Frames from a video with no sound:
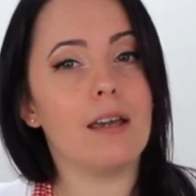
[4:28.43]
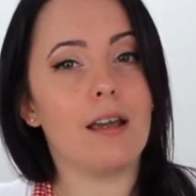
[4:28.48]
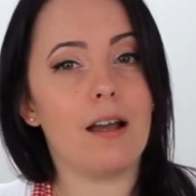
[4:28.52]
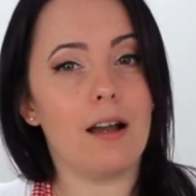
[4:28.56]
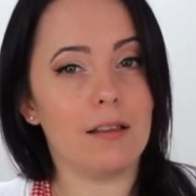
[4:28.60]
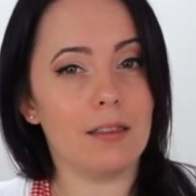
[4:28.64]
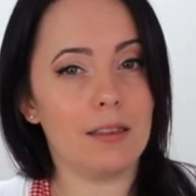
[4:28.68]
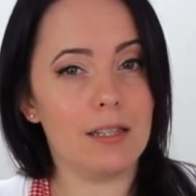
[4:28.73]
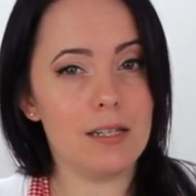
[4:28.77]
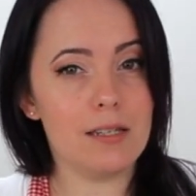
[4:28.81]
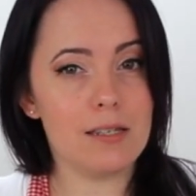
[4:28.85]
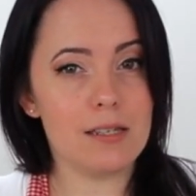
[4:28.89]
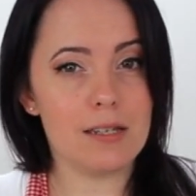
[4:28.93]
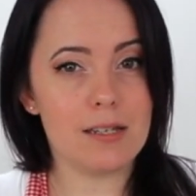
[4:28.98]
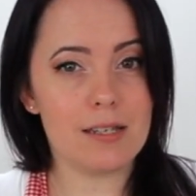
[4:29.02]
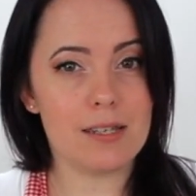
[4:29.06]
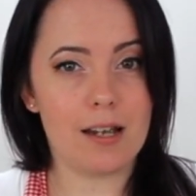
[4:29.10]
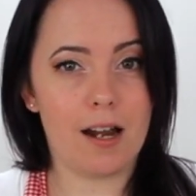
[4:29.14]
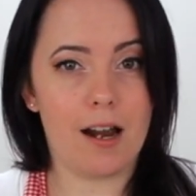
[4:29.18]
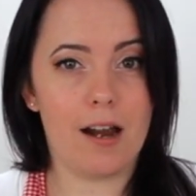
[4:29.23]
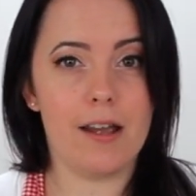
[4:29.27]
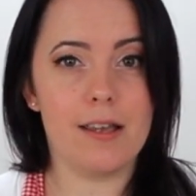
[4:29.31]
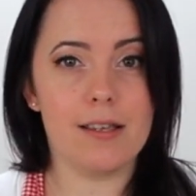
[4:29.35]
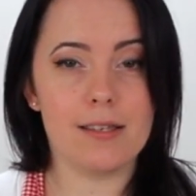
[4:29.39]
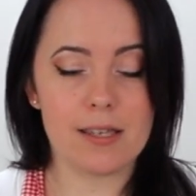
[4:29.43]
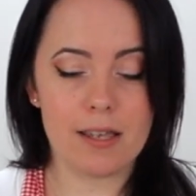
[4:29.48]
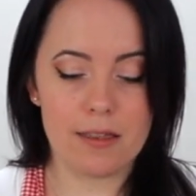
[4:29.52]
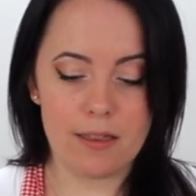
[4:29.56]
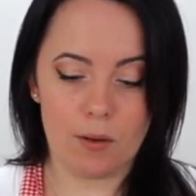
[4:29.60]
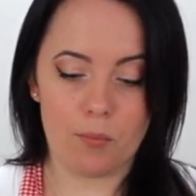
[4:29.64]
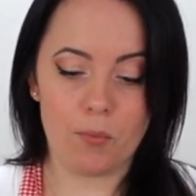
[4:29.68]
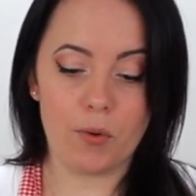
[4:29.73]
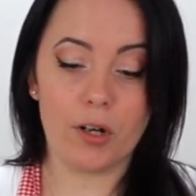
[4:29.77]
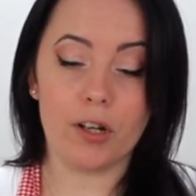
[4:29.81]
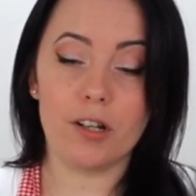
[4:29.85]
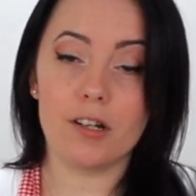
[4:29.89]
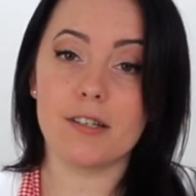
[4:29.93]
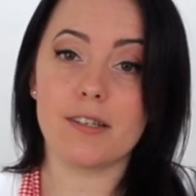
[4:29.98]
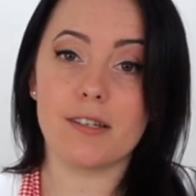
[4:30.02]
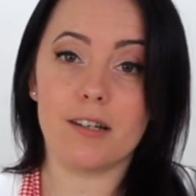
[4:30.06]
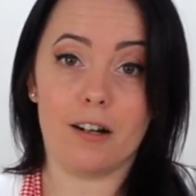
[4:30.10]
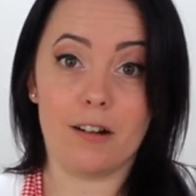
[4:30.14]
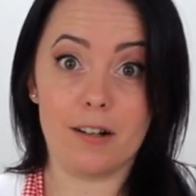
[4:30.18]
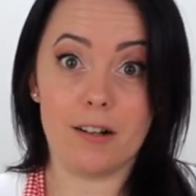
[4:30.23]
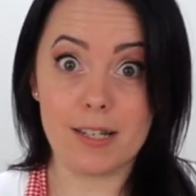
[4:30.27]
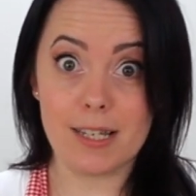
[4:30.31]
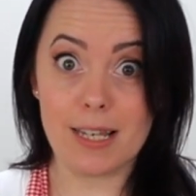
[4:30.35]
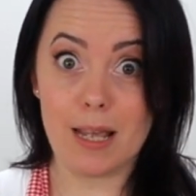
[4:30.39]
and cut these to size, and then we're going to
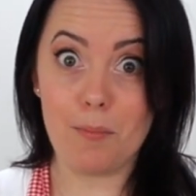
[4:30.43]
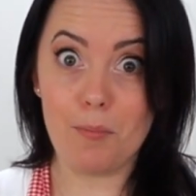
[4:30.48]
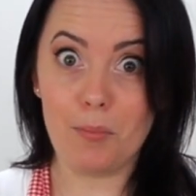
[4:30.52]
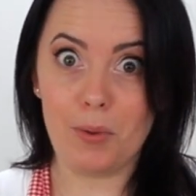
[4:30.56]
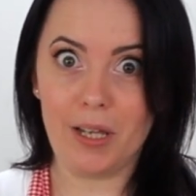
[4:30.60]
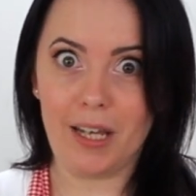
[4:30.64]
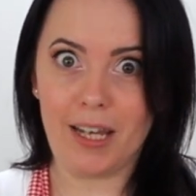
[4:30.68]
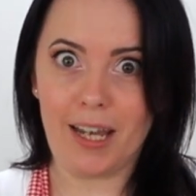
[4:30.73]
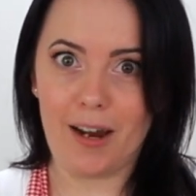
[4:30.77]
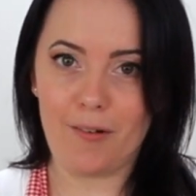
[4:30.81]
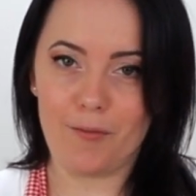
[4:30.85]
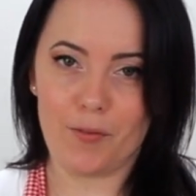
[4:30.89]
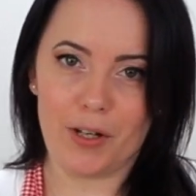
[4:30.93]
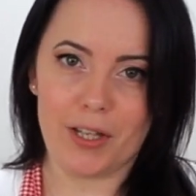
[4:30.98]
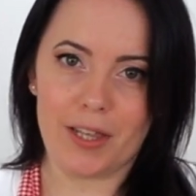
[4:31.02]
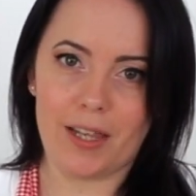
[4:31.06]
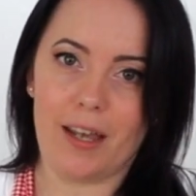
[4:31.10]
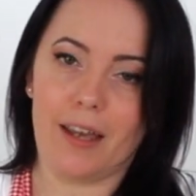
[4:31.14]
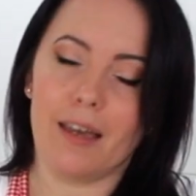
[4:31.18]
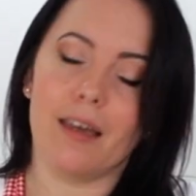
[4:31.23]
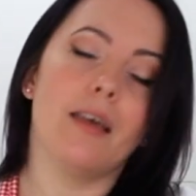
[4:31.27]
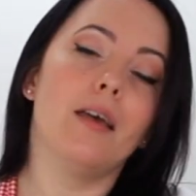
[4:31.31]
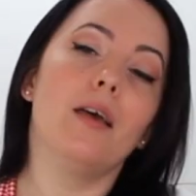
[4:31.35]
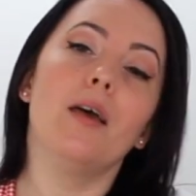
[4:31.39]
start assembling everything.